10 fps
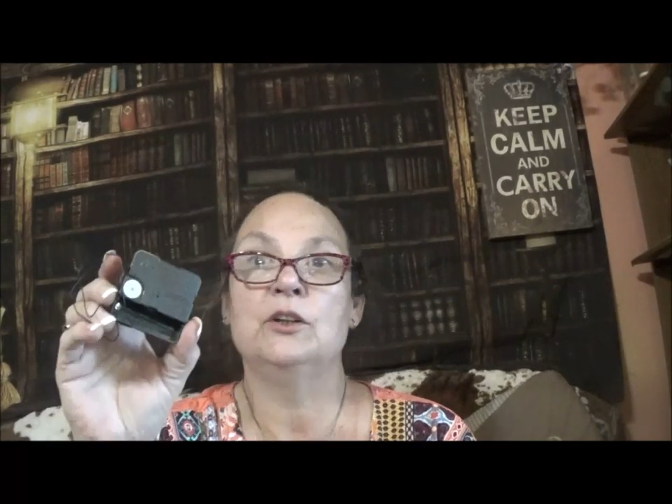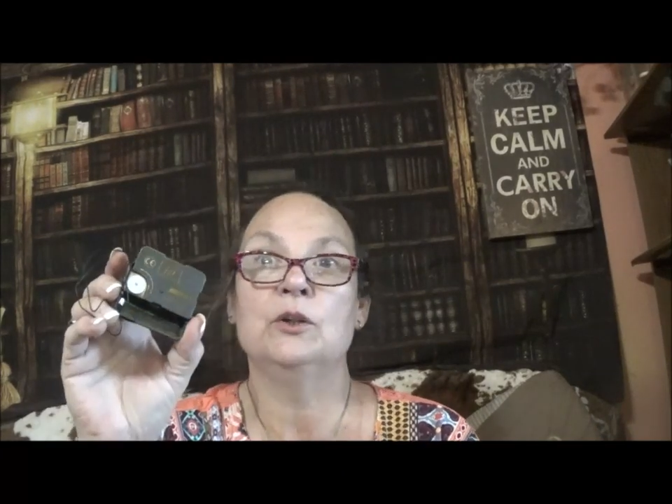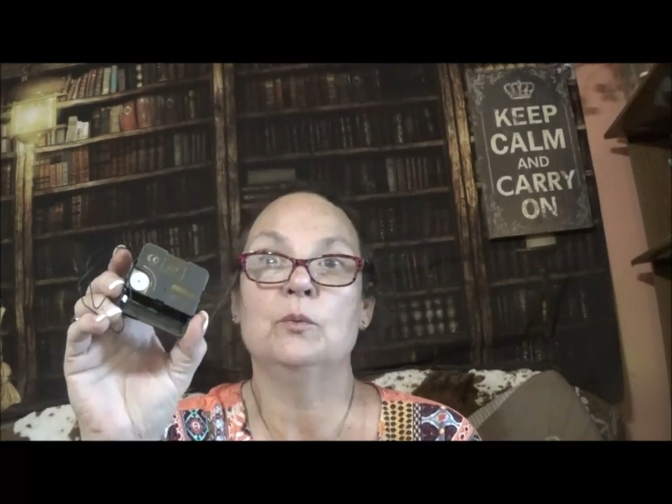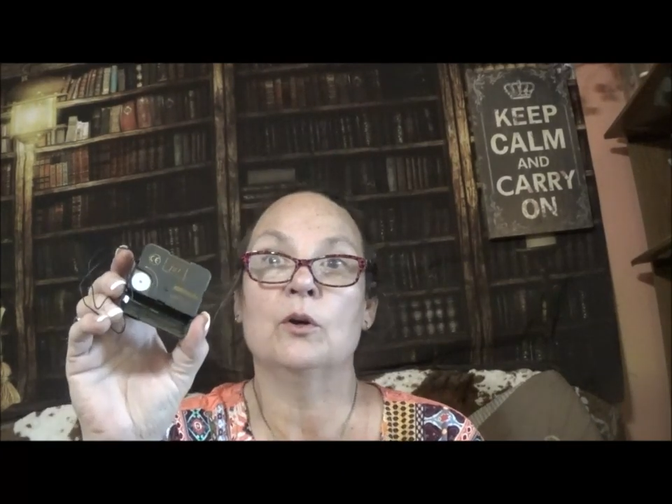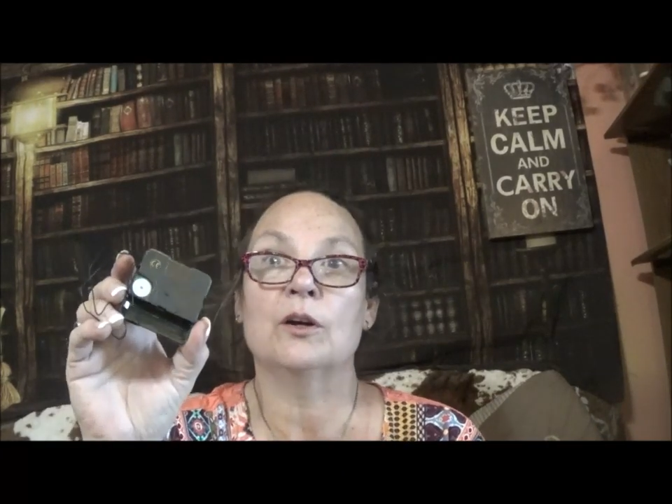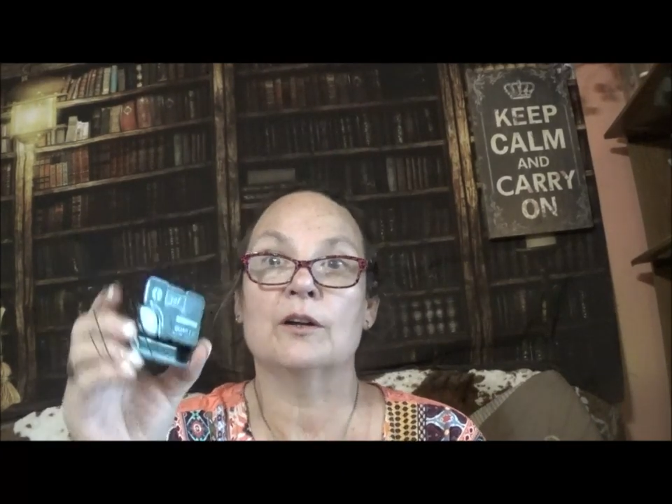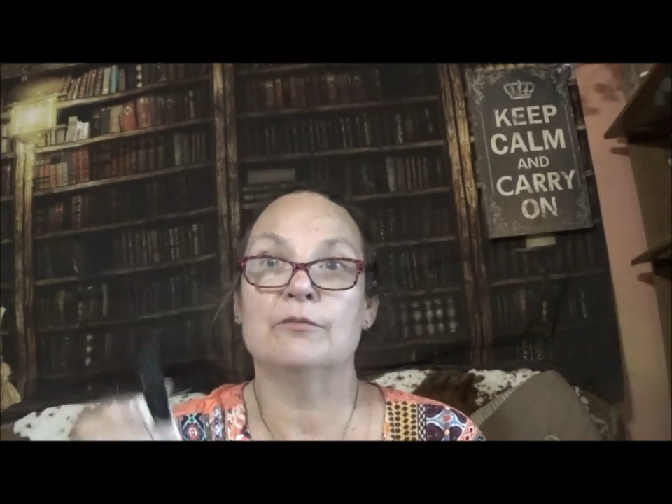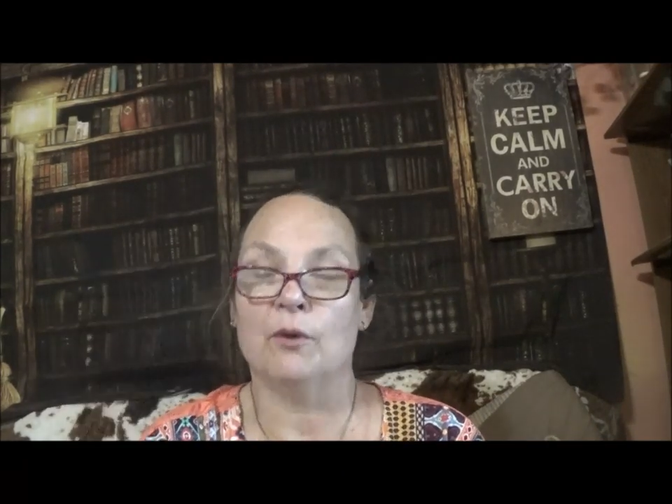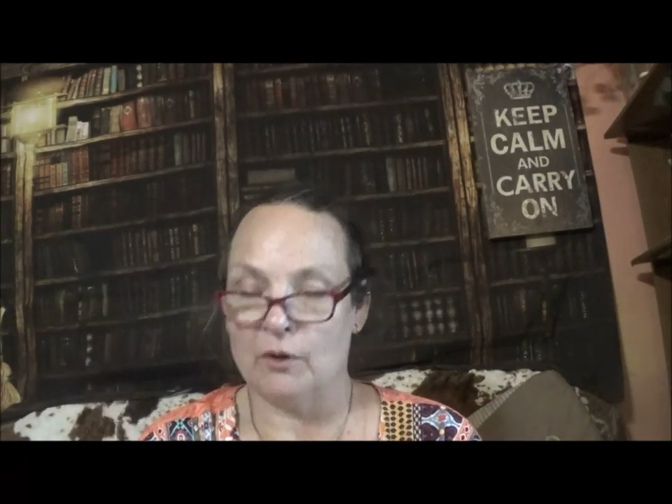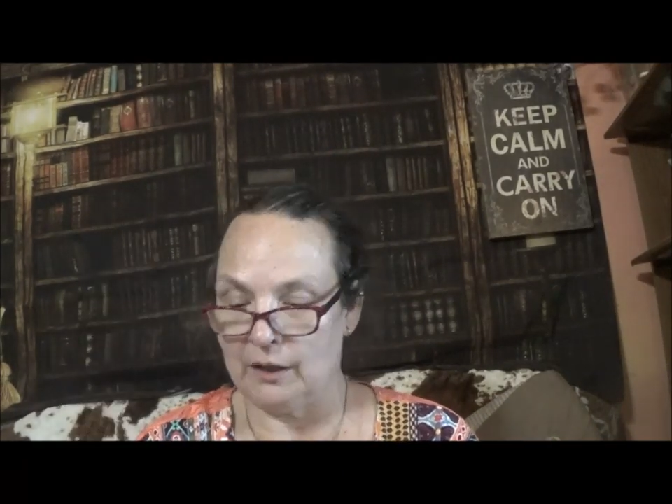new work
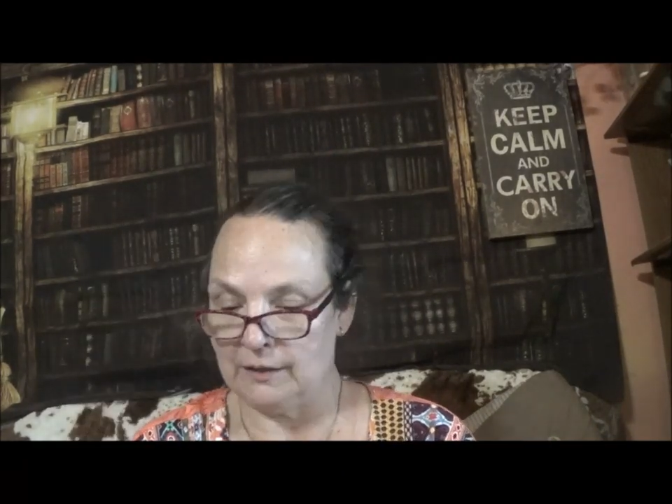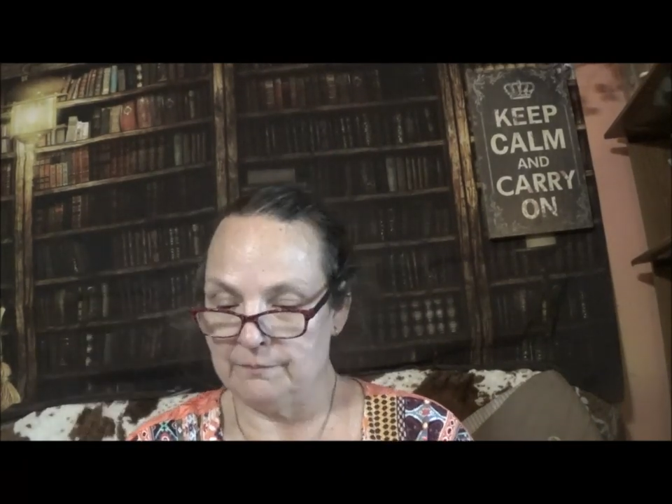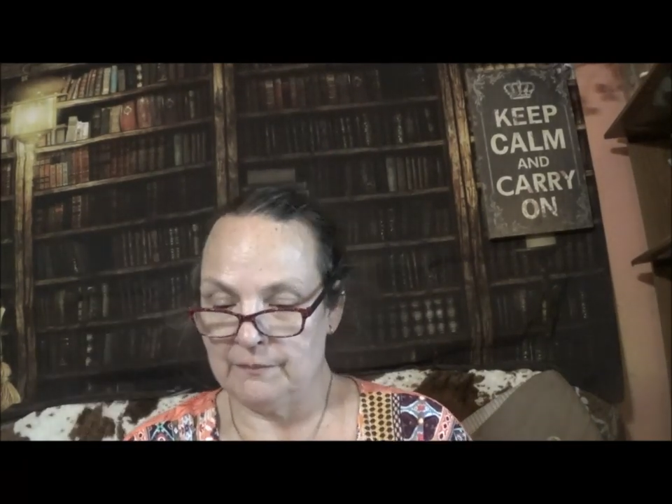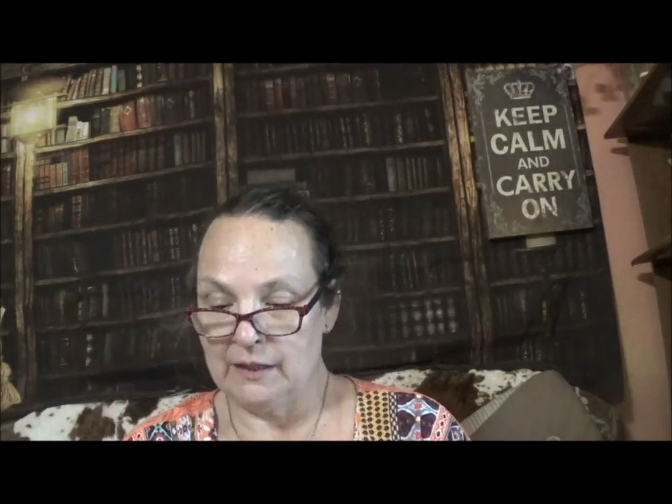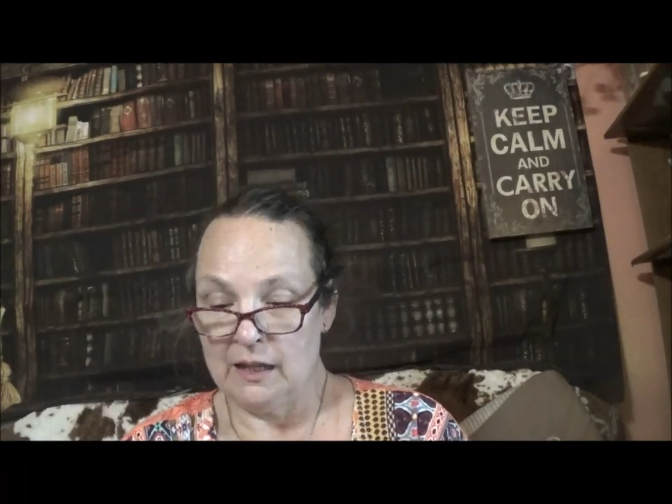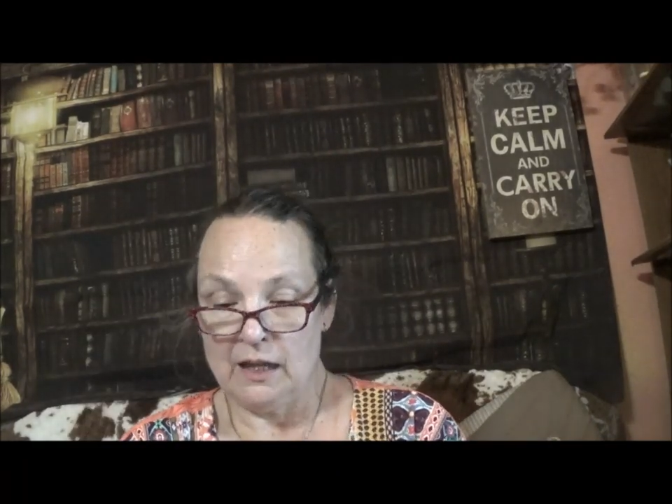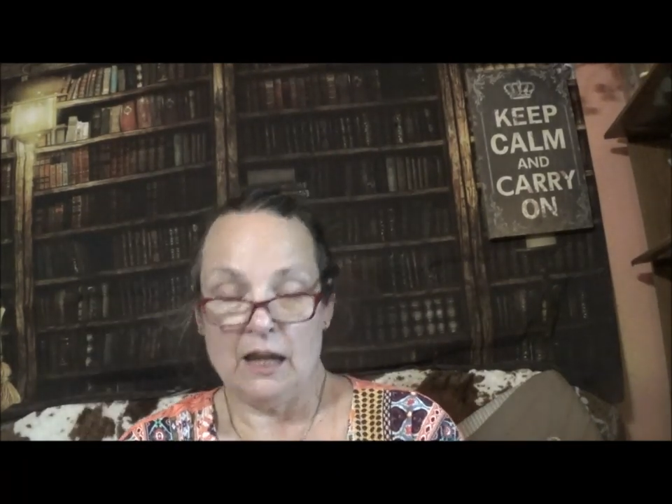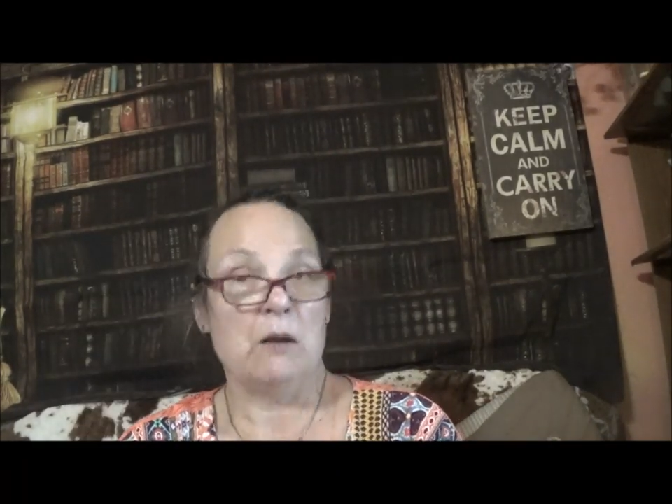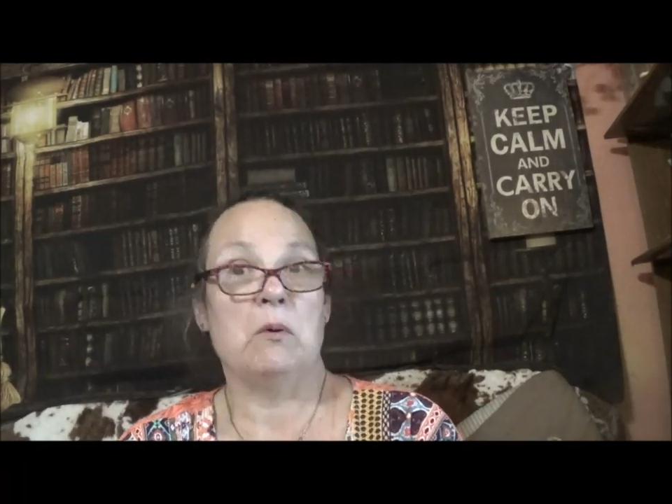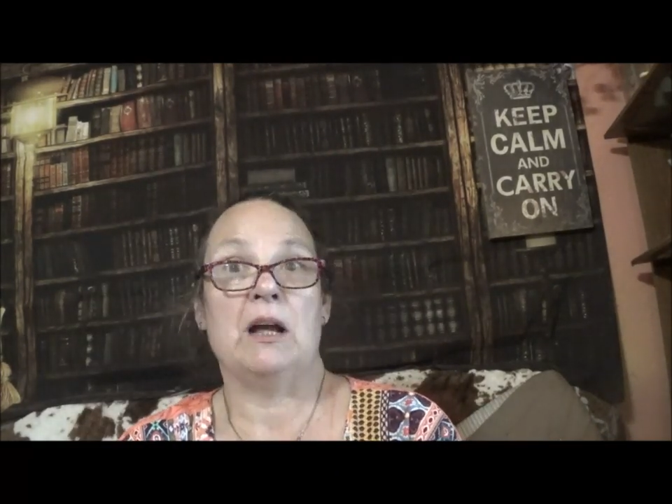for it.
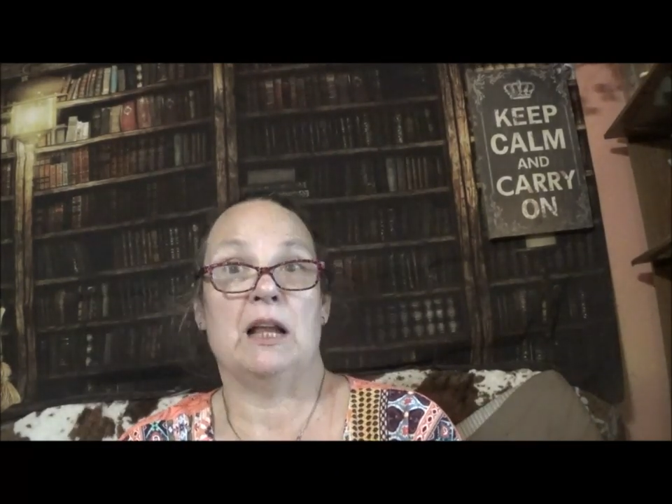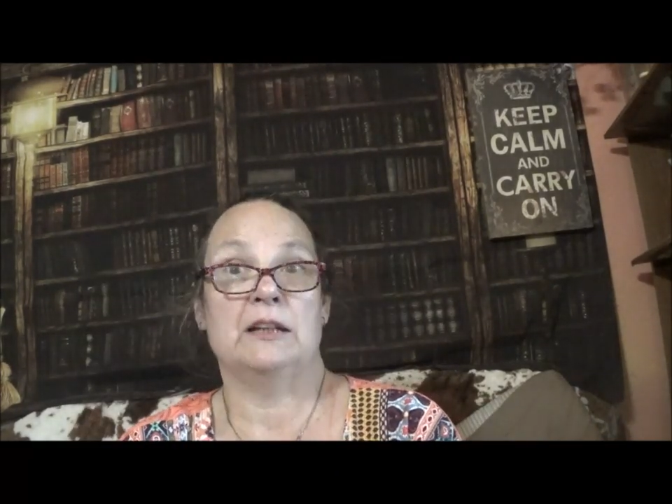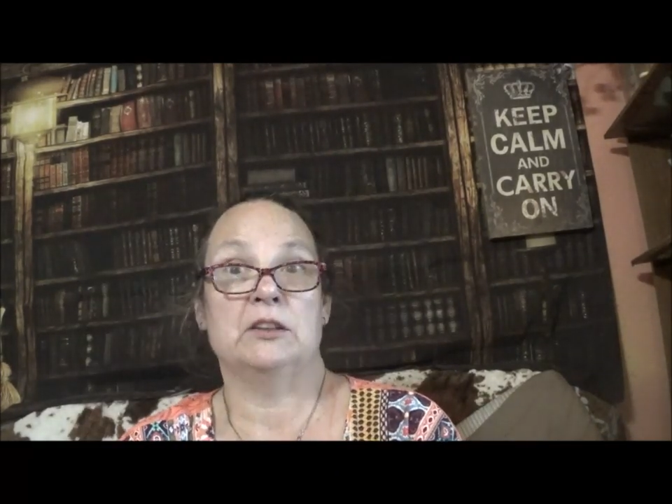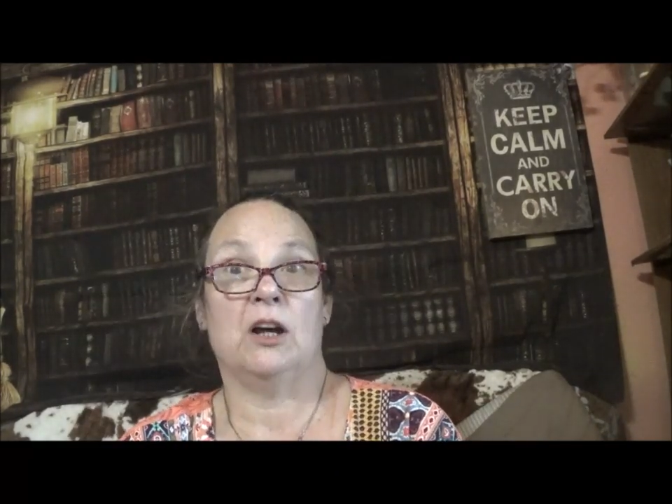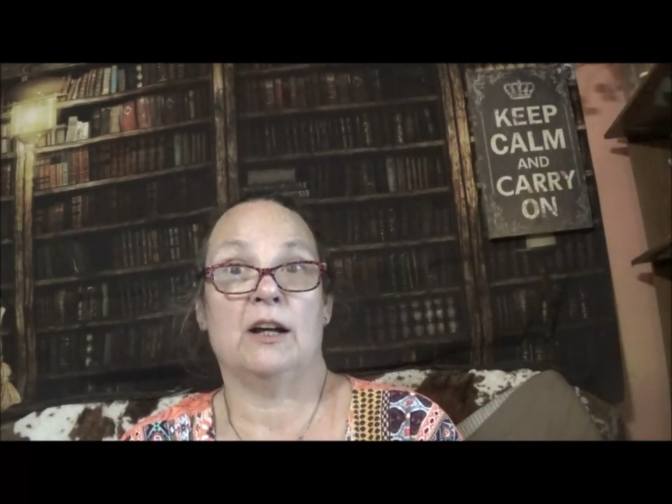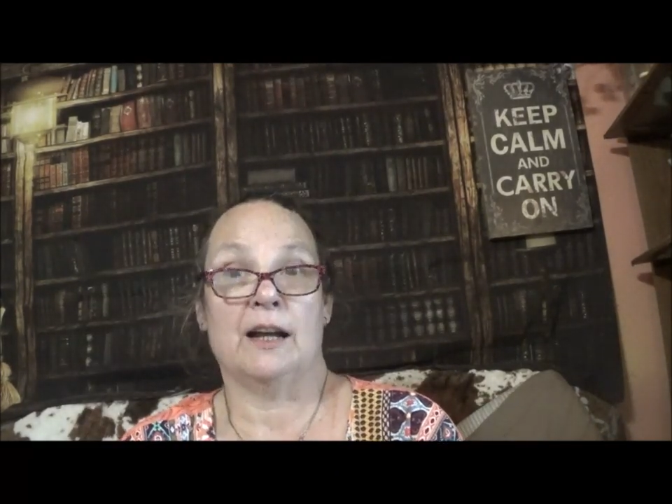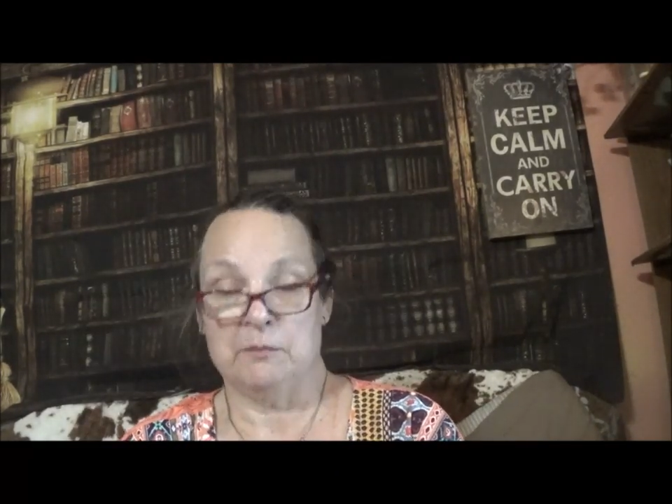And while I talk,